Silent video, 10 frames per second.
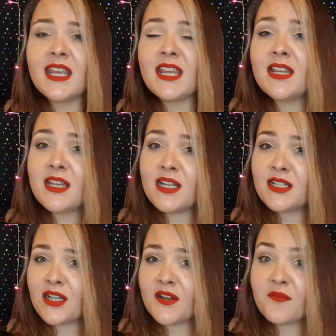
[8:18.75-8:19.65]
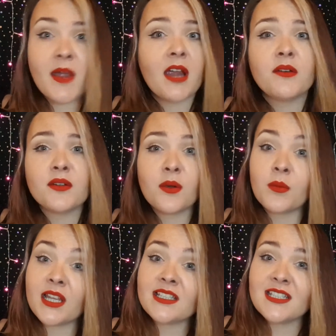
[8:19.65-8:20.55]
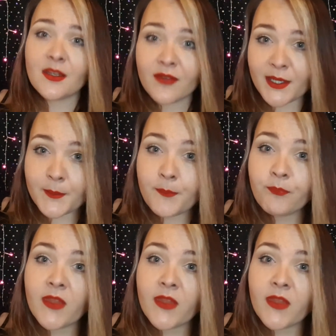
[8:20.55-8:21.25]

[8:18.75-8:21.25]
a lot of paranormal activity.